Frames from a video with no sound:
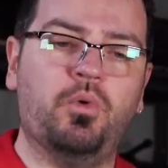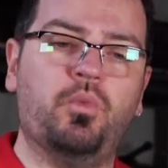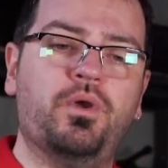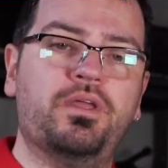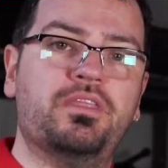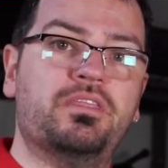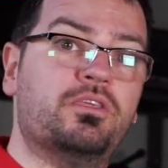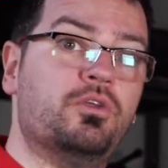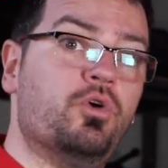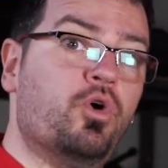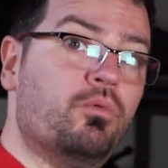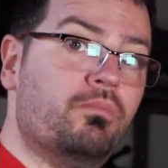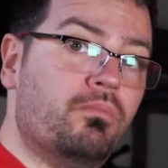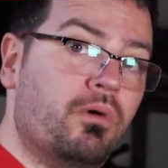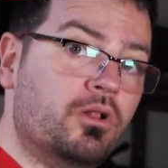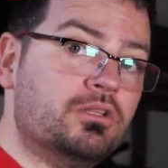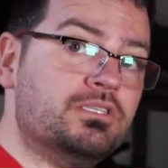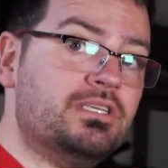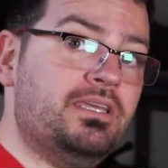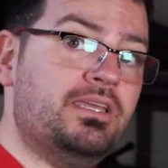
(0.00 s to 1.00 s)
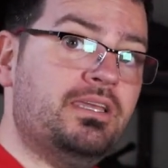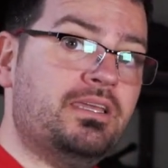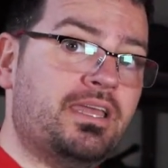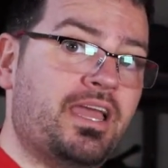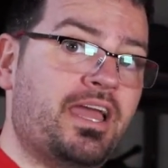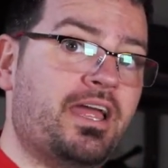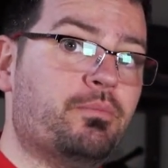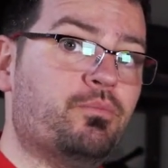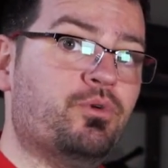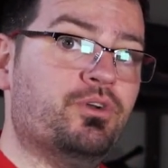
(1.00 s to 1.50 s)
with your
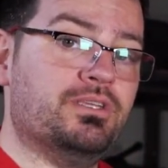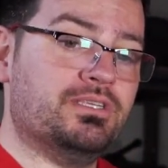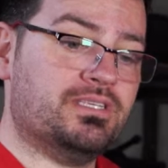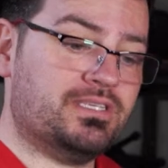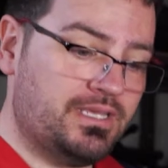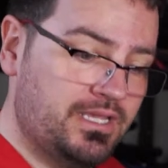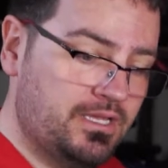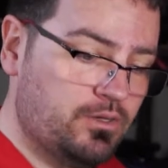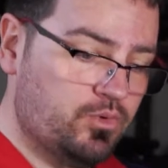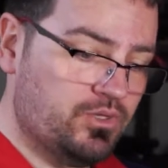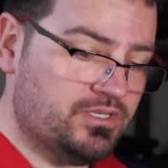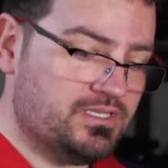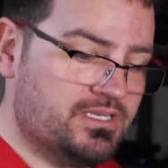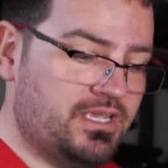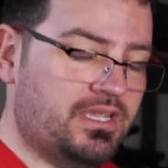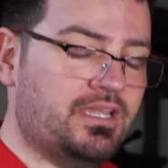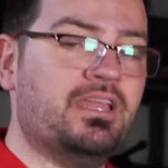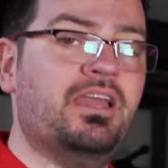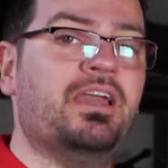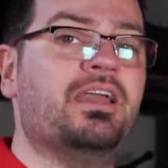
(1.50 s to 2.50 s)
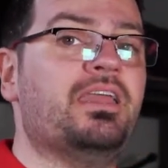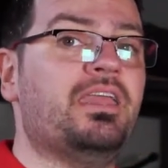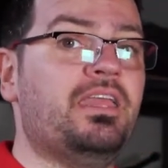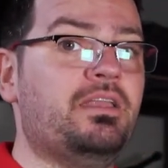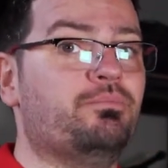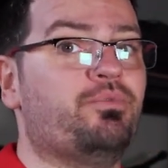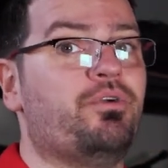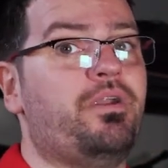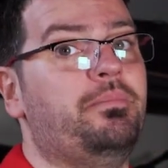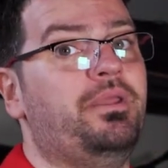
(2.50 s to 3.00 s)
multi-camera sequencing
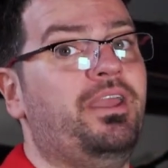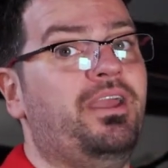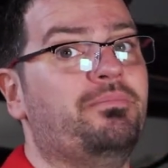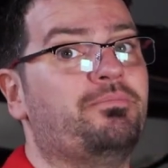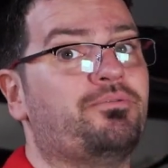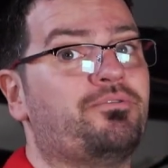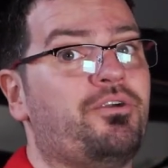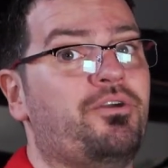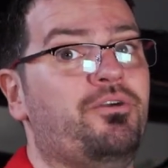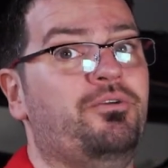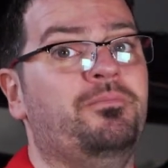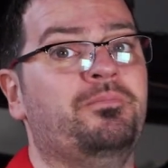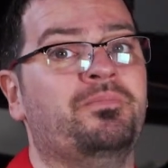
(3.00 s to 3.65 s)
in Premiere Pro.